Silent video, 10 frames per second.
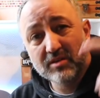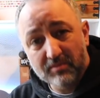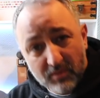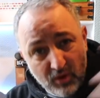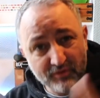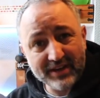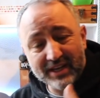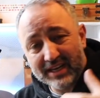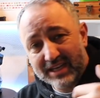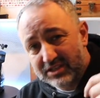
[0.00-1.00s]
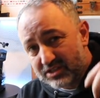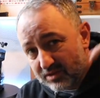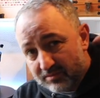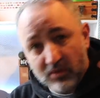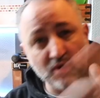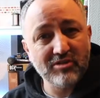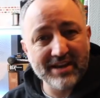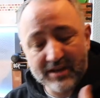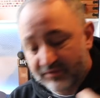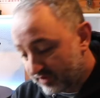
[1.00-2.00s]
more ventilation, more
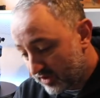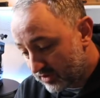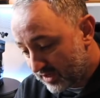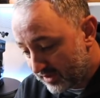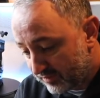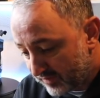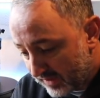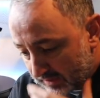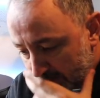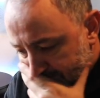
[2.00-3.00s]
airflow kind of thing.